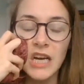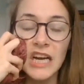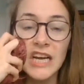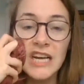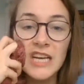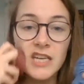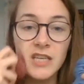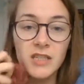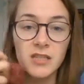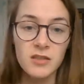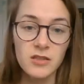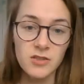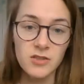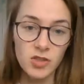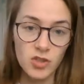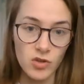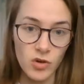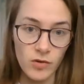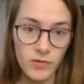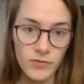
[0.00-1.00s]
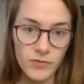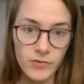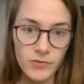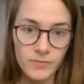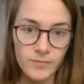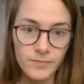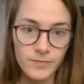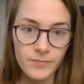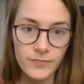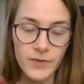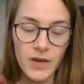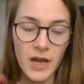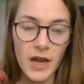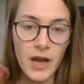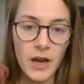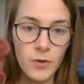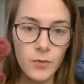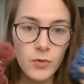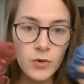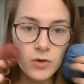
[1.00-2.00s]
is not soft.
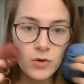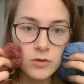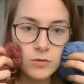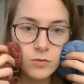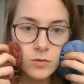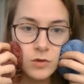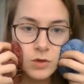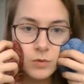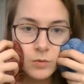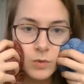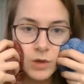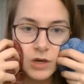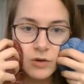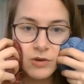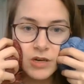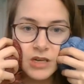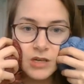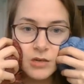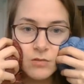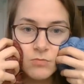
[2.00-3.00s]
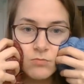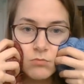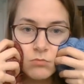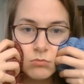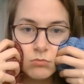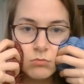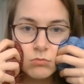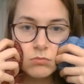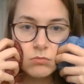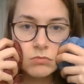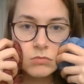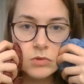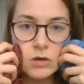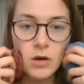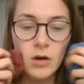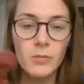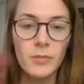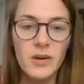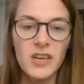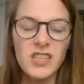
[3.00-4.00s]
I wouldn't want to wear it
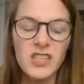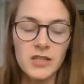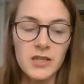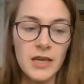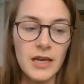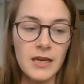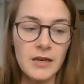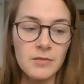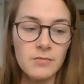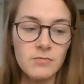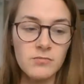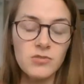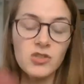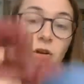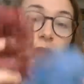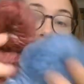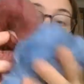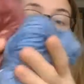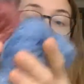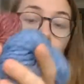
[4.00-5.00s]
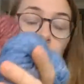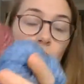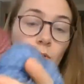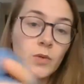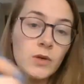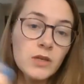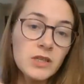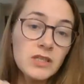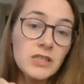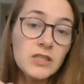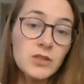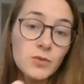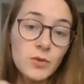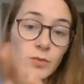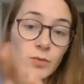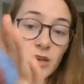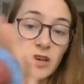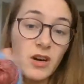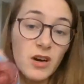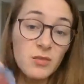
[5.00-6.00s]
on my skin. So I don't know what these will
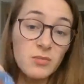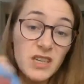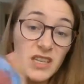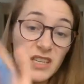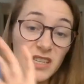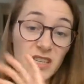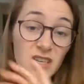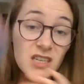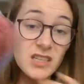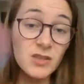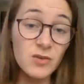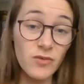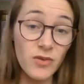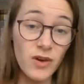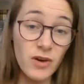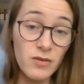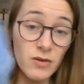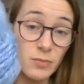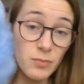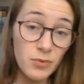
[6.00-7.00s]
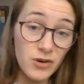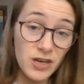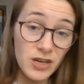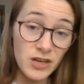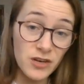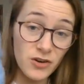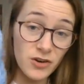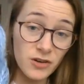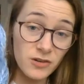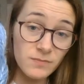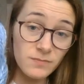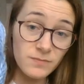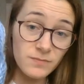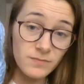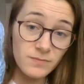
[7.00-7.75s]
become. It is a very pretty yarn.